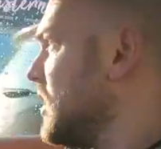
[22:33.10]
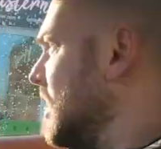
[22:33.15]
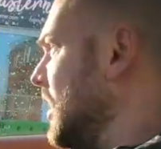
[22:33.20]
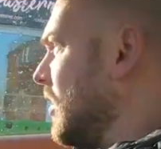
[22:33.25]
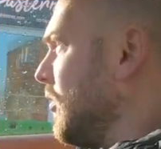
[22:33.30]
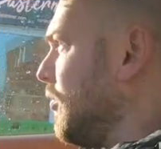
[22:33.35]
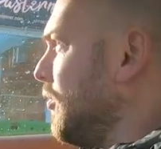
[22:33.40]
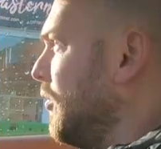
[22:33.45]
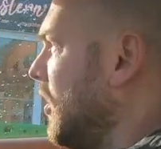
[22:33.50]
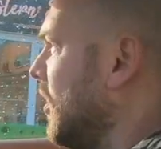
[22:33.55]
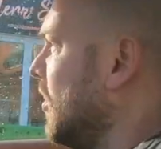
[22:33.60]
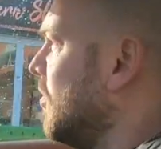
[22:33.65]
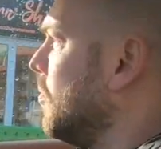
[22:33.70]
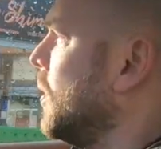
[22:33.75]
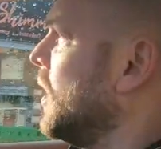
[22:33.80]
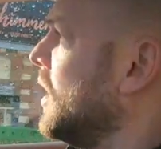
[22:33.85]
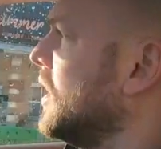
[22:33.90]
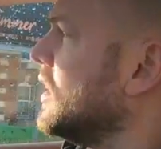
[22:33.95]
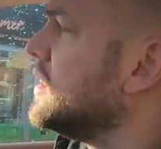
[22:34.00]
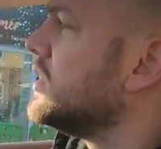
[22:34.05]
it? 5
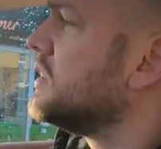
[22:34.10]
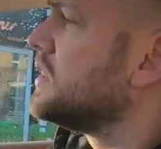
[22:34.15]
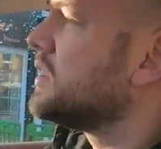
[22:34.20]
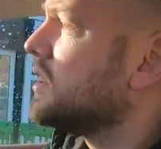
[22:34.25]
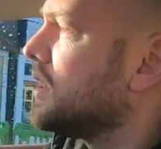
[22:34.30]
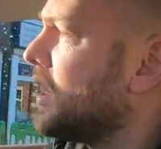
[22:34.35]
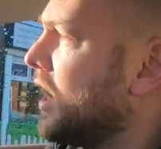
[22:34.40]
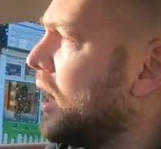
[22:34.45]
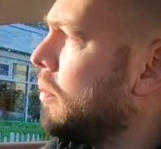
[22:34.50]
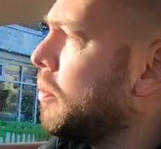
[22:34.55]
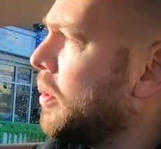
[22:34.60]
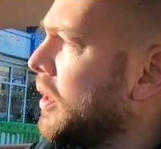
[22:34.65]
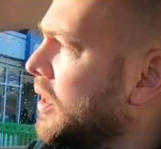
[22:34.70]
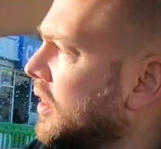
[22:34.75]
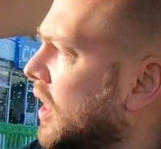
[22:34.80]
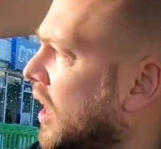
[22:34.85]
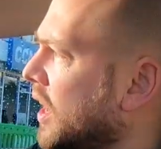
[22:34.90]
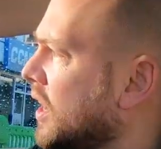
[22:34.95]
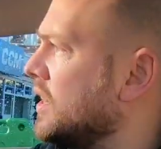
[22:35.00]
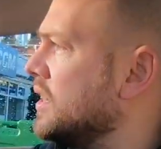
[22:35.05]
minutes, happy
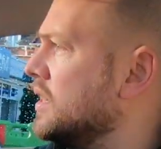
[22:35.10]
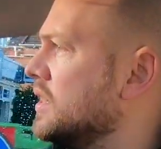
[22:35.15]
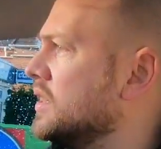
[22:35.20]
days.